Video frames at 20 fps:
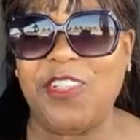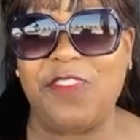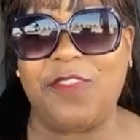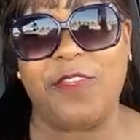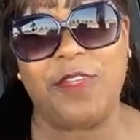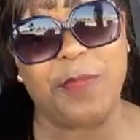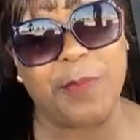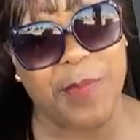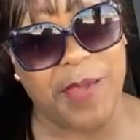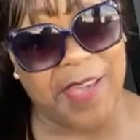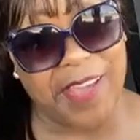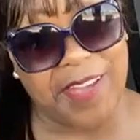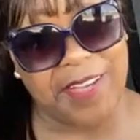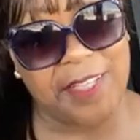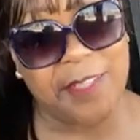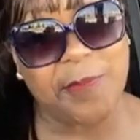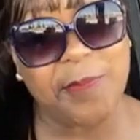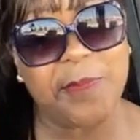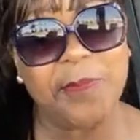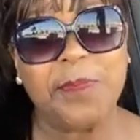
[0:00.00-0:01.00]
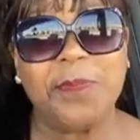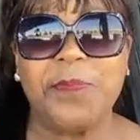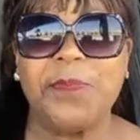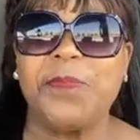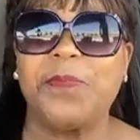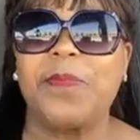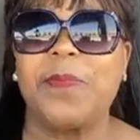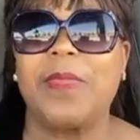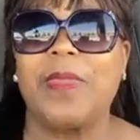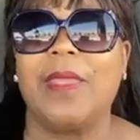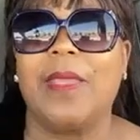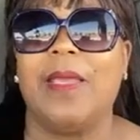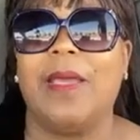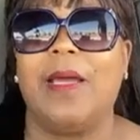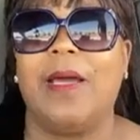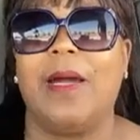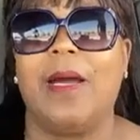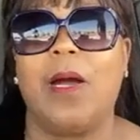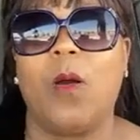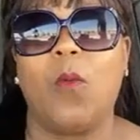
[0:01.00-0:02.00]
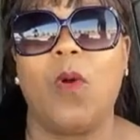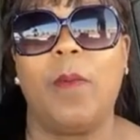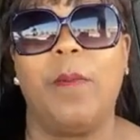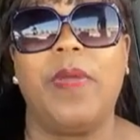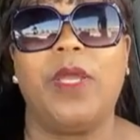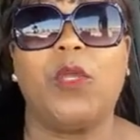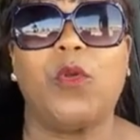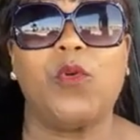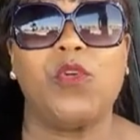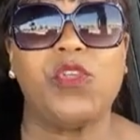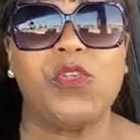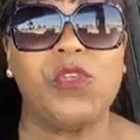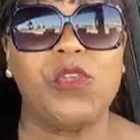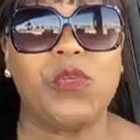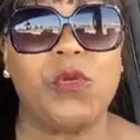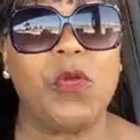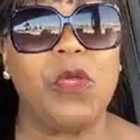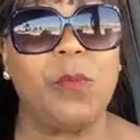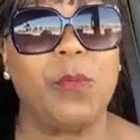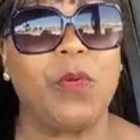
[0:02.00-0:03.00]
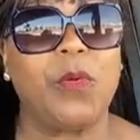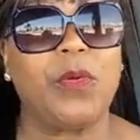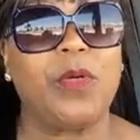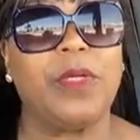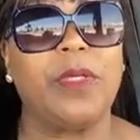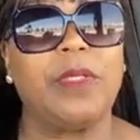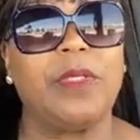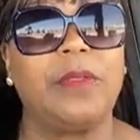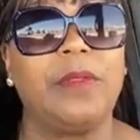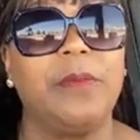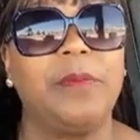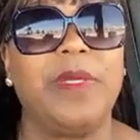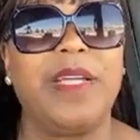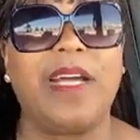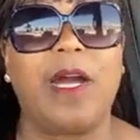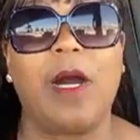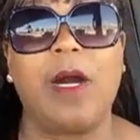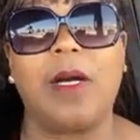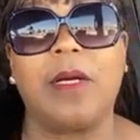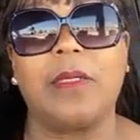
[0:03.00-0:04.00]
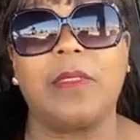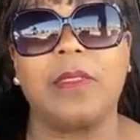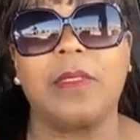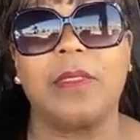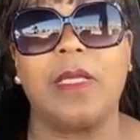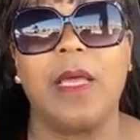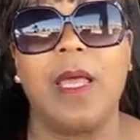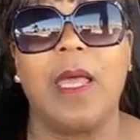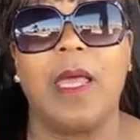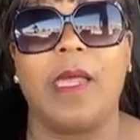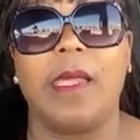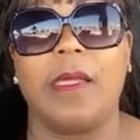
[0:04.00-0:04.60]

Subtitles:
good feedback. What made Christians so hypocritical? Because